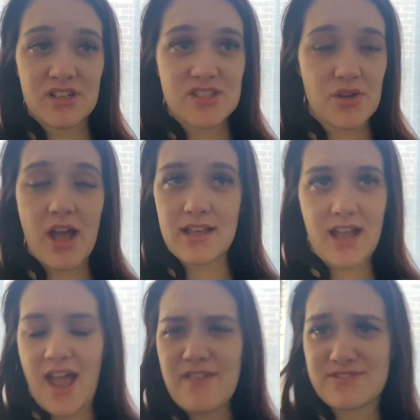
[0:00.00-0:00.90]
So, I
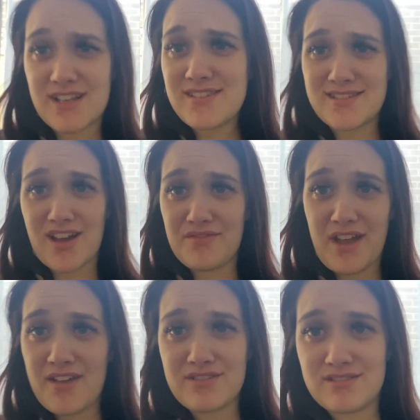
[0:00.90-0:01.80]
have done stuff.
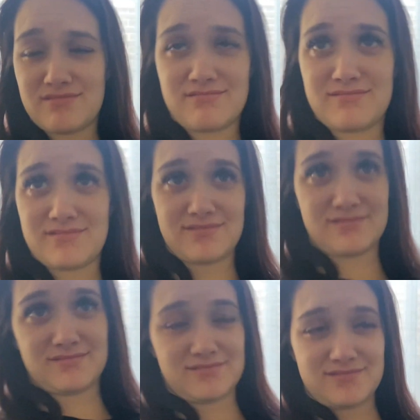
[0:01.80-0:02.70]

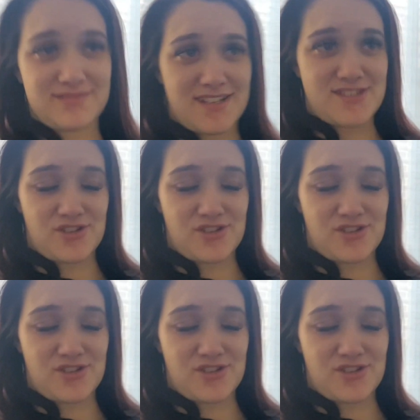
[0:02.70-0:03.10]
It's